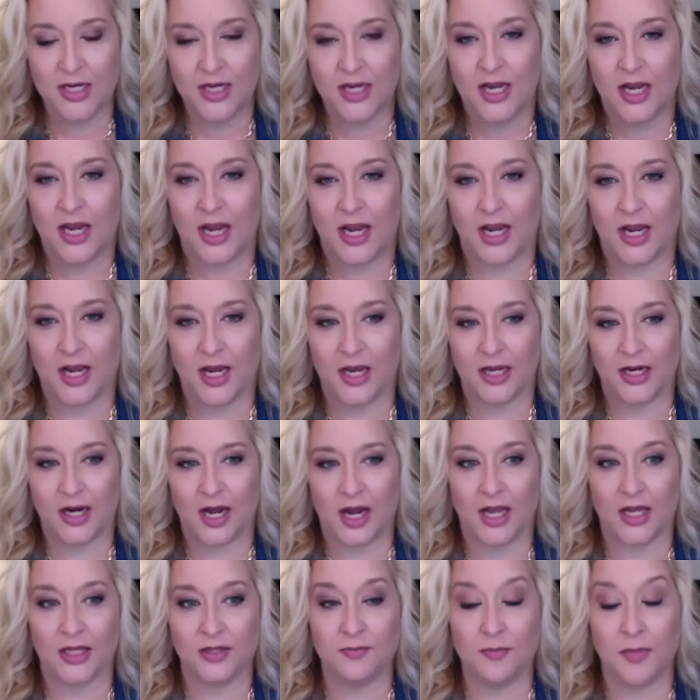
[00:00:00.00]
and
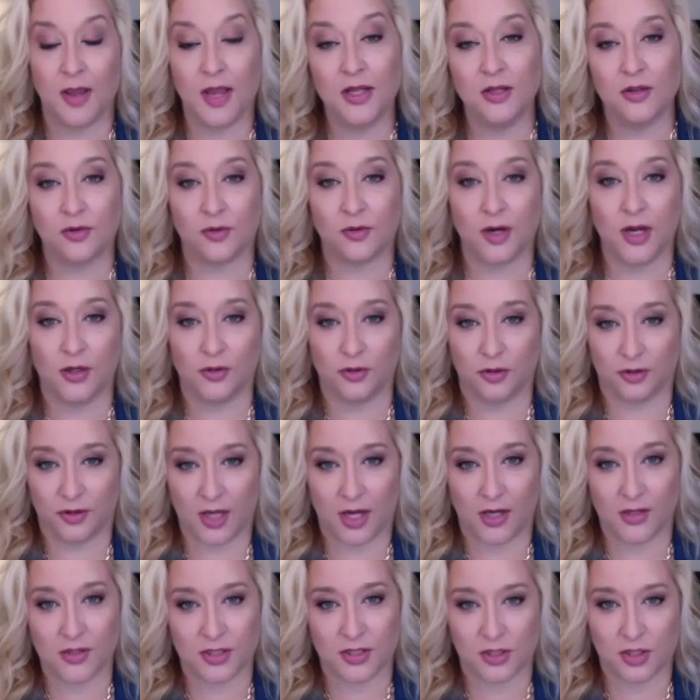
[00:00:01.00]
I had made three hundred
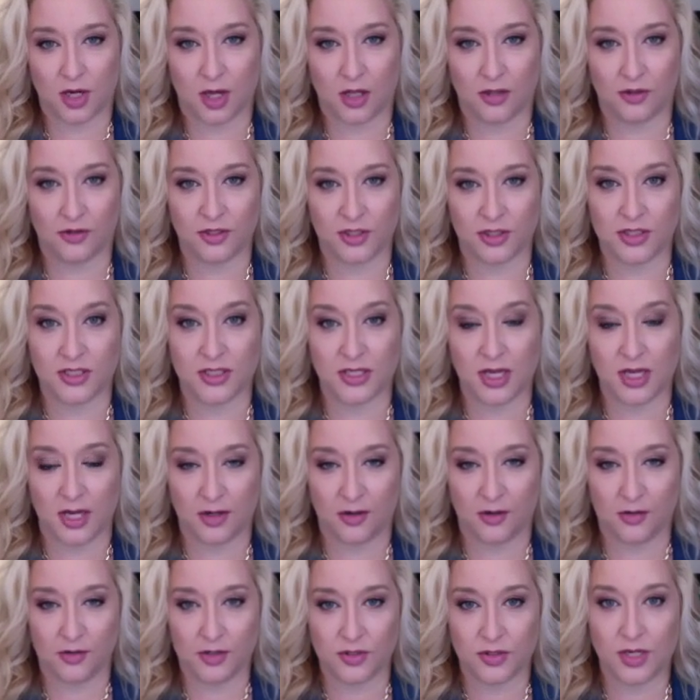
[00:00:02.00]
thousand dollars in
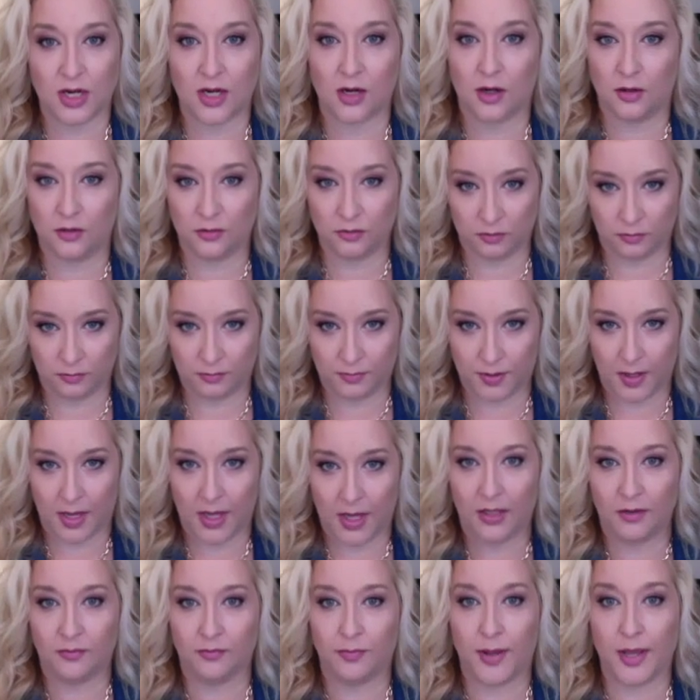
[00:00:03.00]
sales. Now
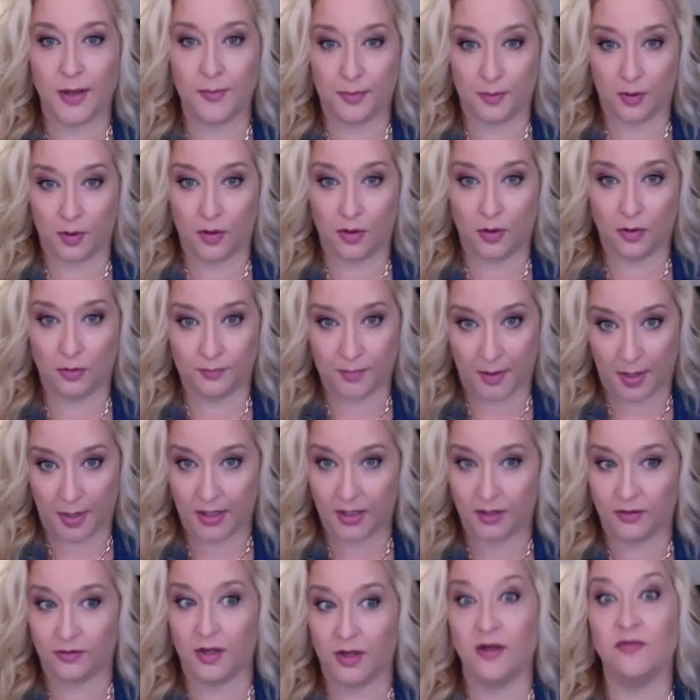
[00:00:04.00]
paying people,
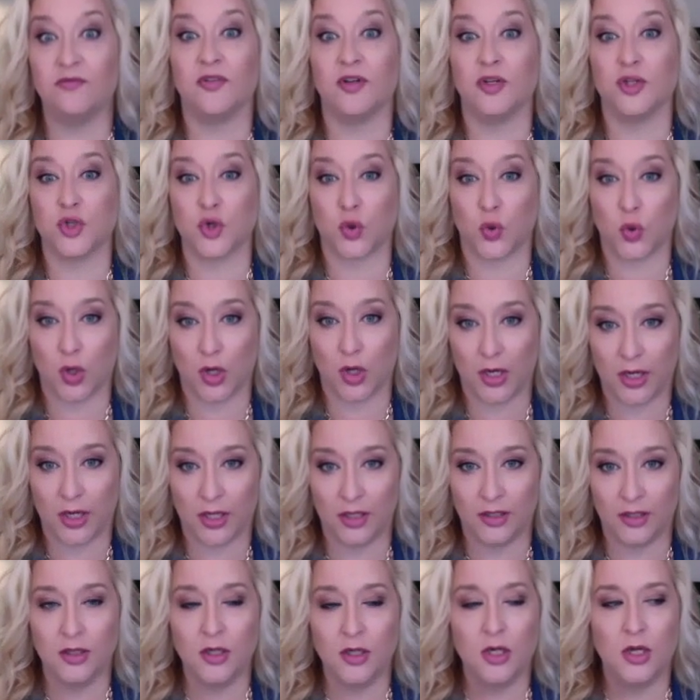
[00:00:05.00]
paying
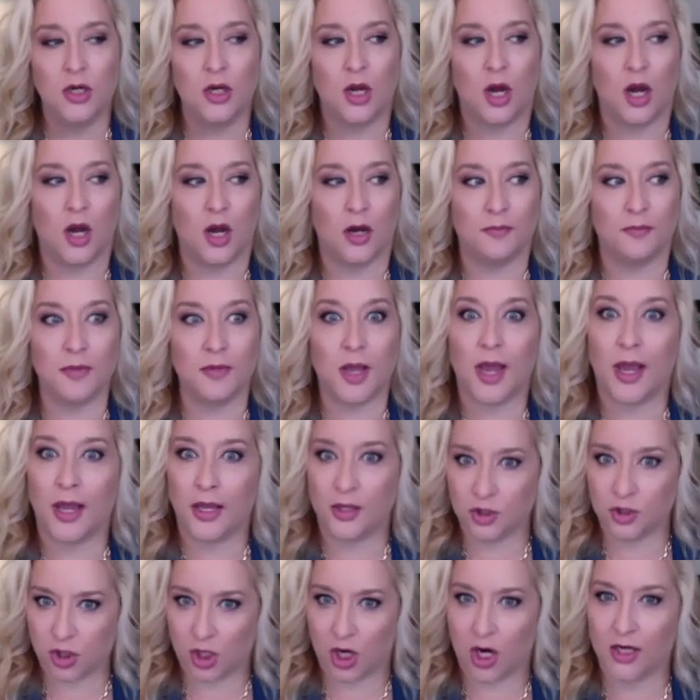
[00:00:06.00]
inventory, um,
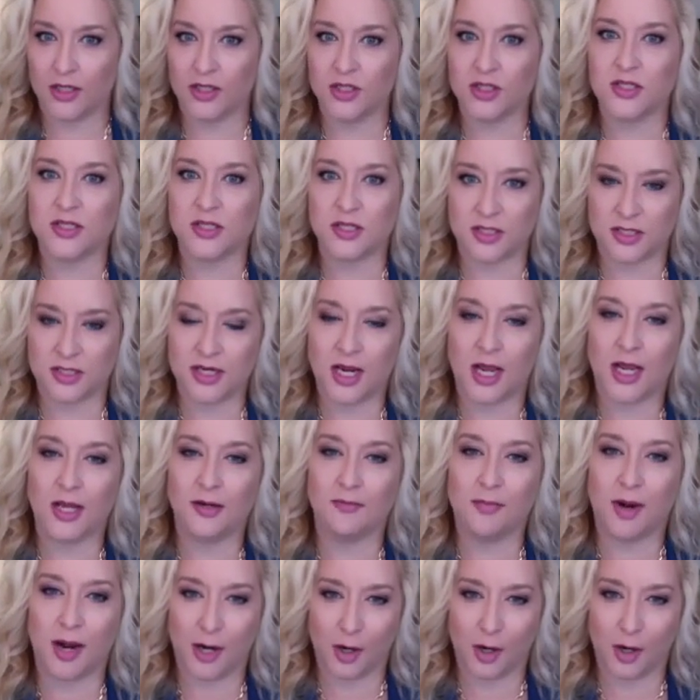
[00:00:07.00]
and trying to sustain my